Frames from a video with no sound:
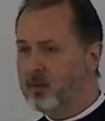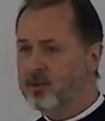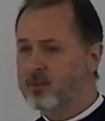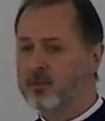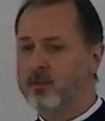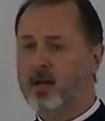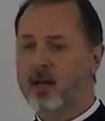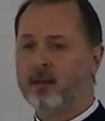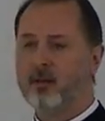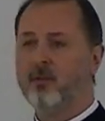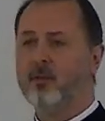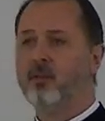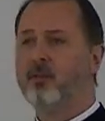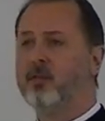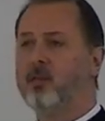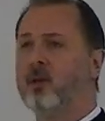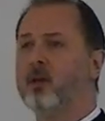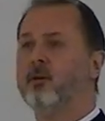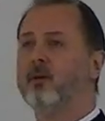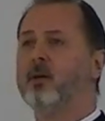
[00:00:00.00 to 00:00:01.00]
So that in
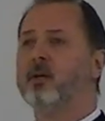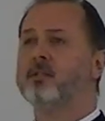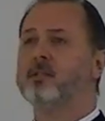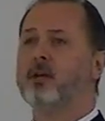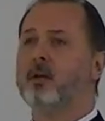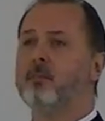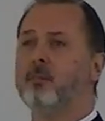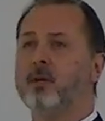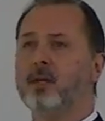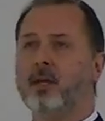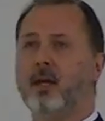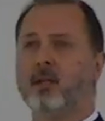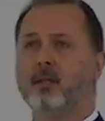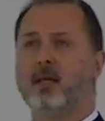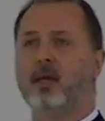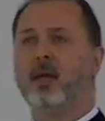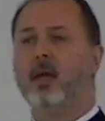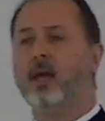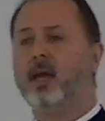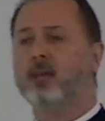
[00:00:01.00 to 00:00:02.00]
theory, somebody at
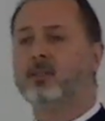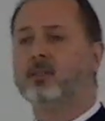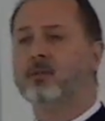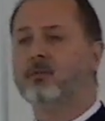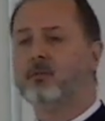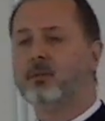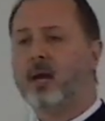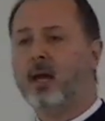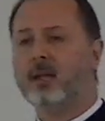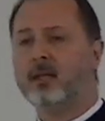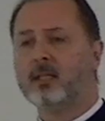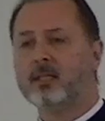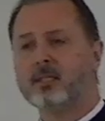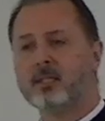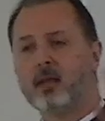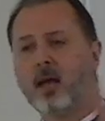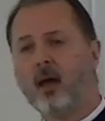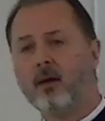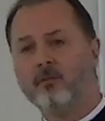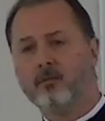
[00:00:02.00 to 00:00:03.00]
the age of
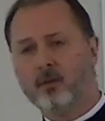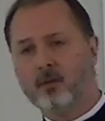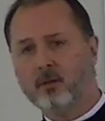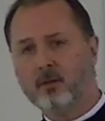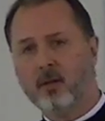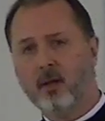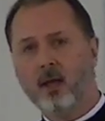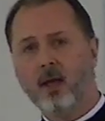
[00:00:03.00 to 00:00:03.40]
97